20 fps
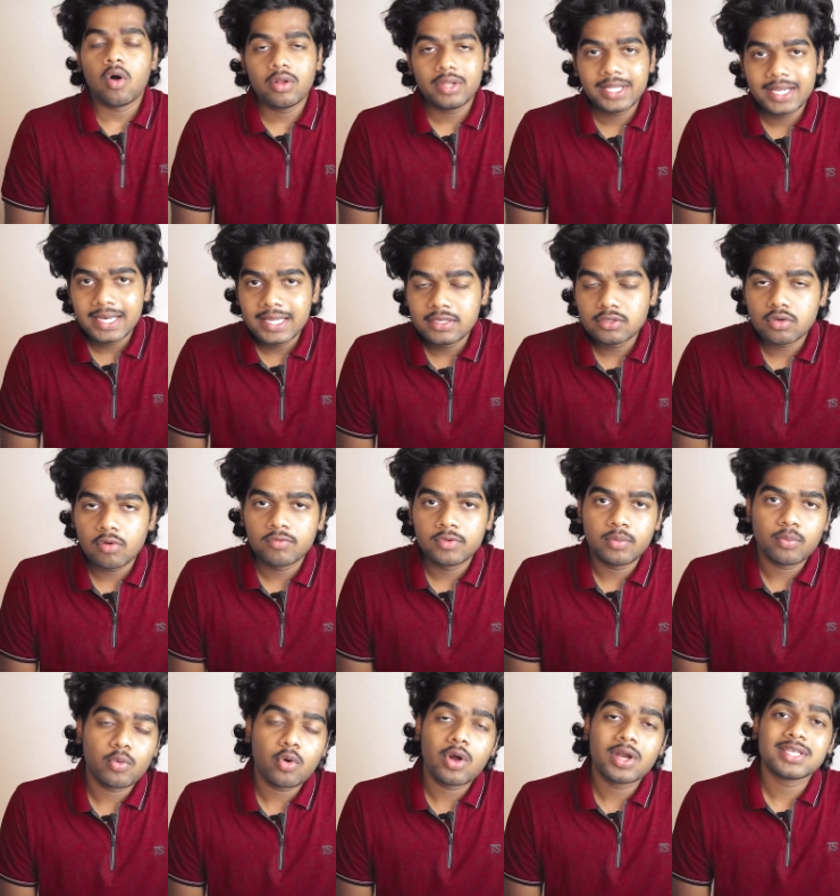All the links of
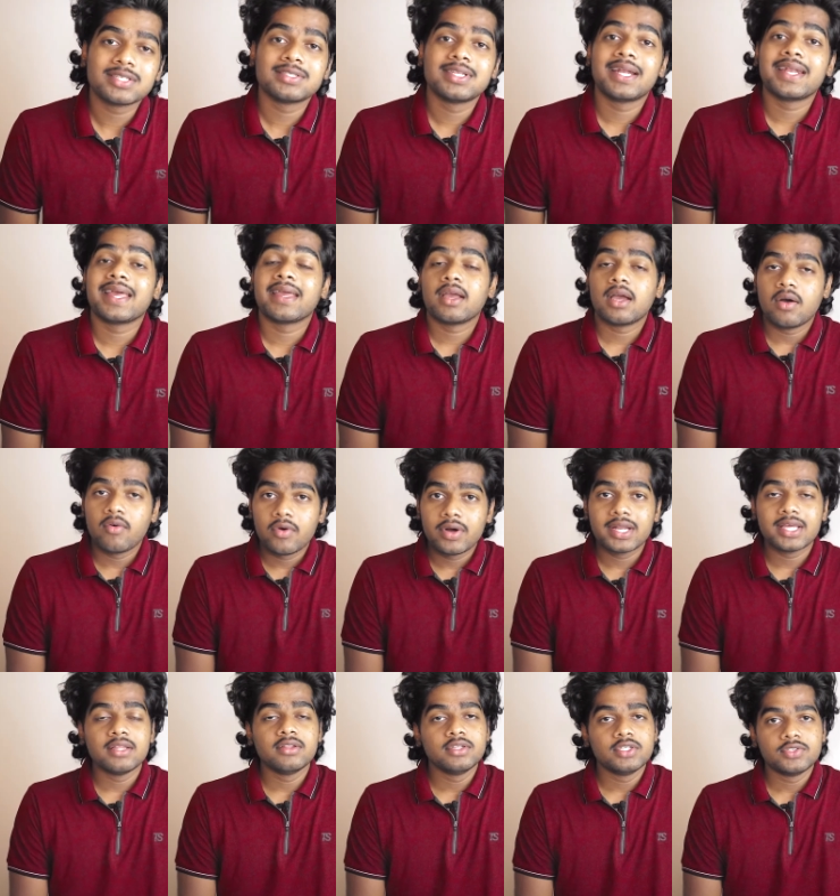the products that I
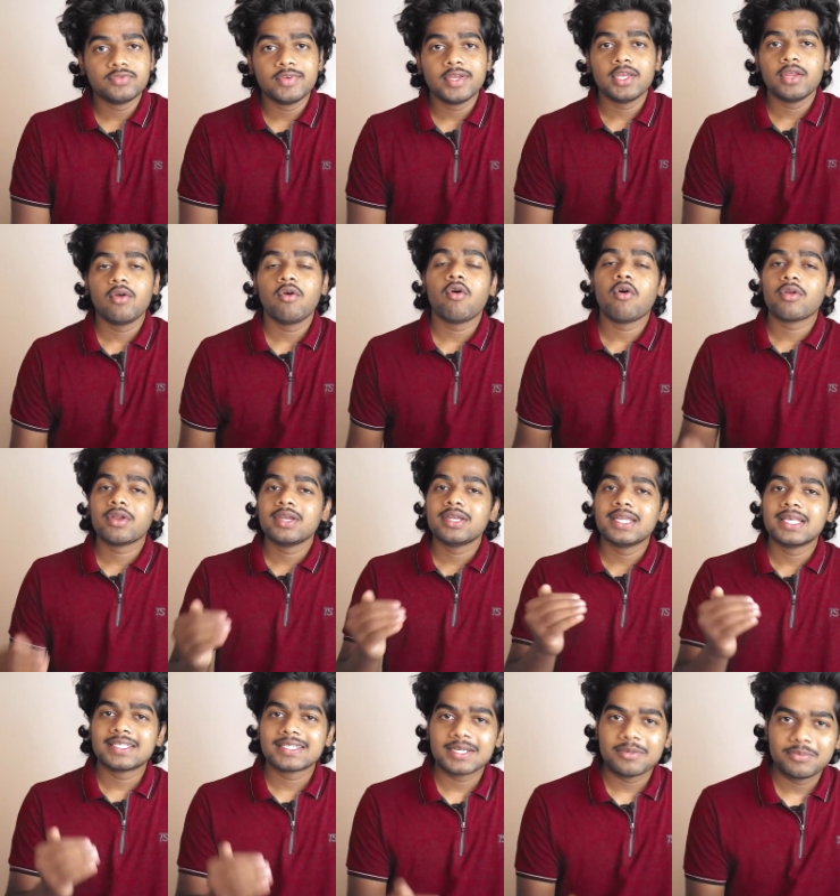covered in this video are in
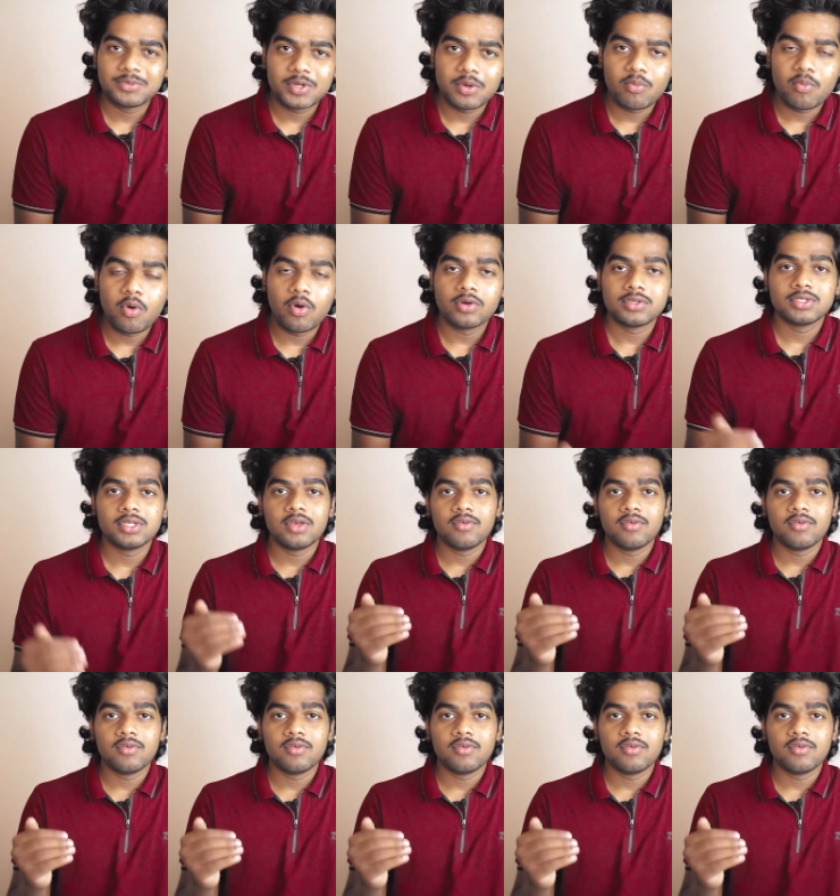description box.